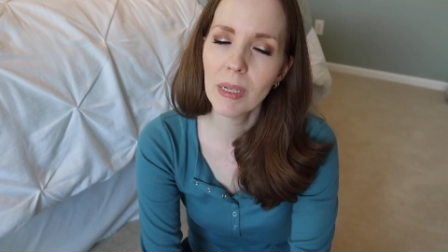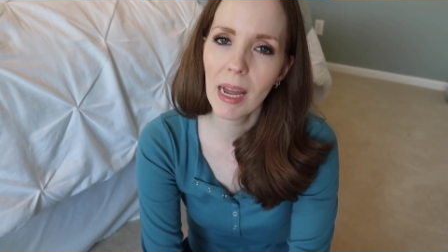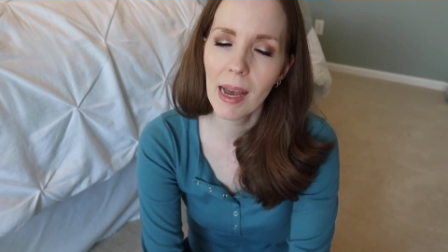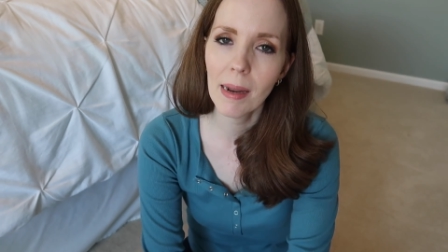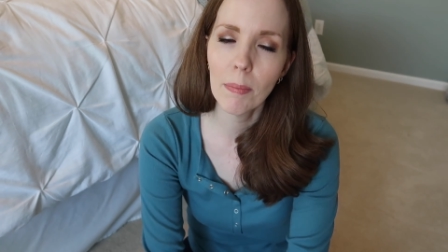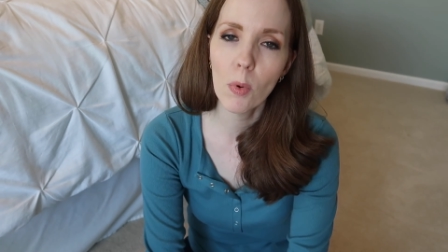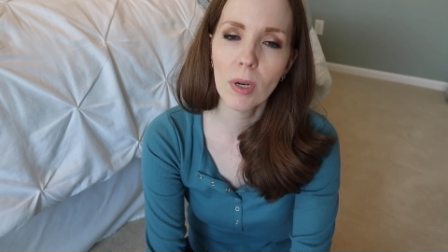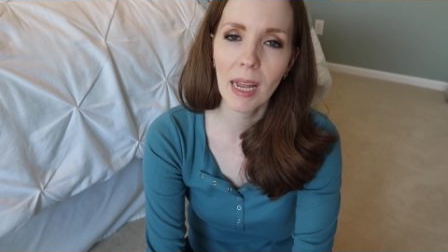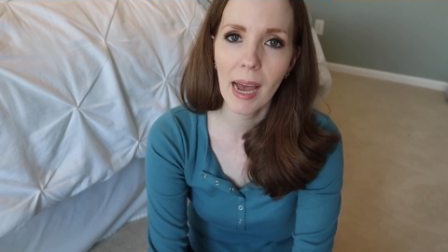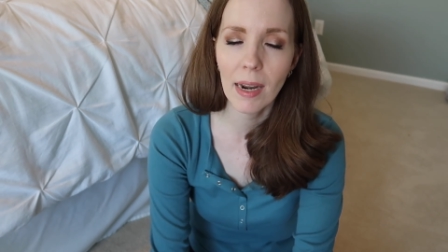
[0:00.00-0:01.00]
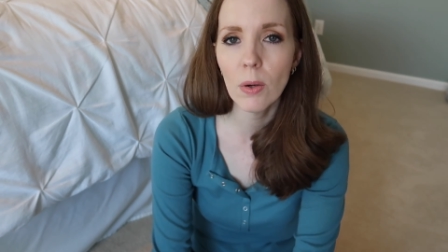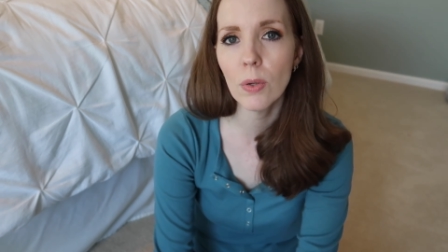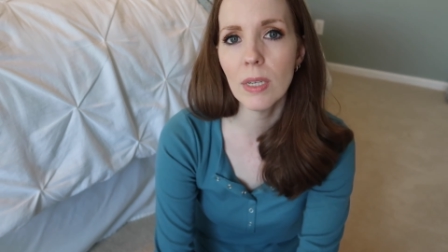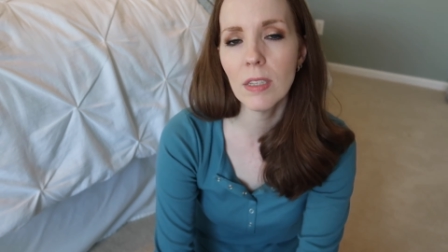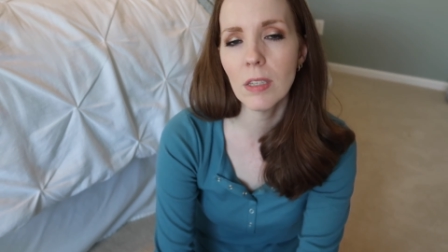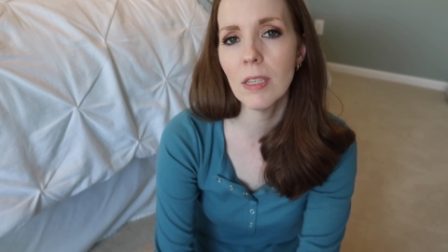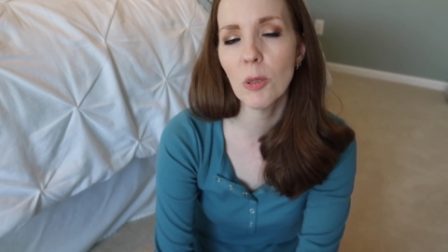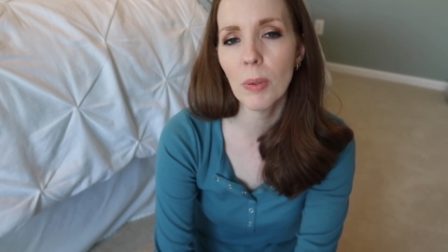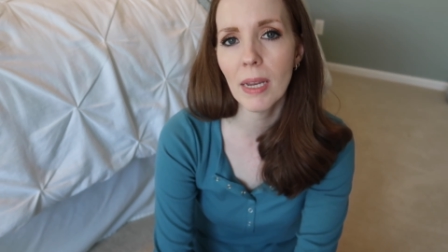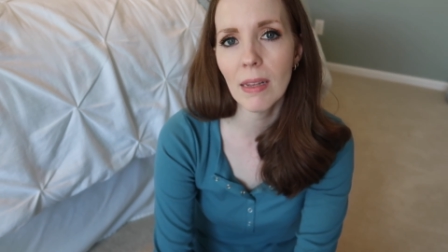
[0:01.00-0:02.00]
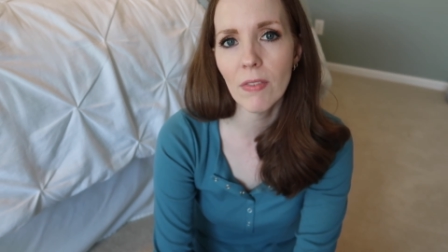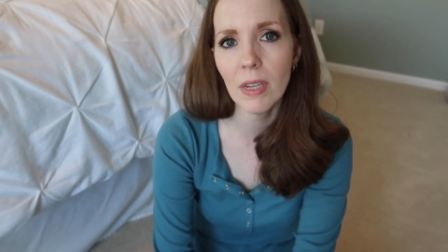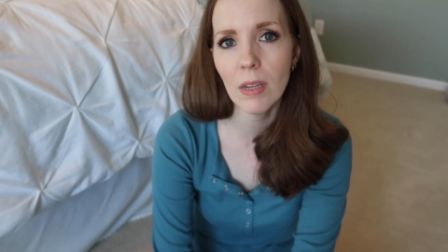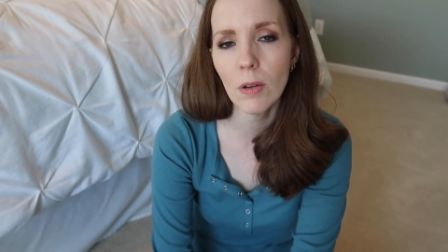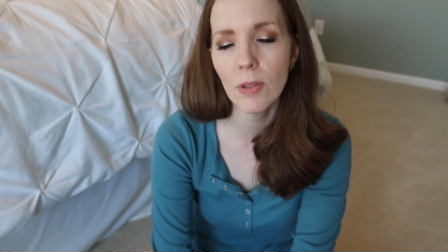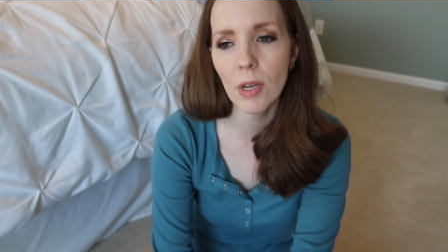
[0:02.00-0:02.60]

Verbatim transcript: to add more categories to these planning videos,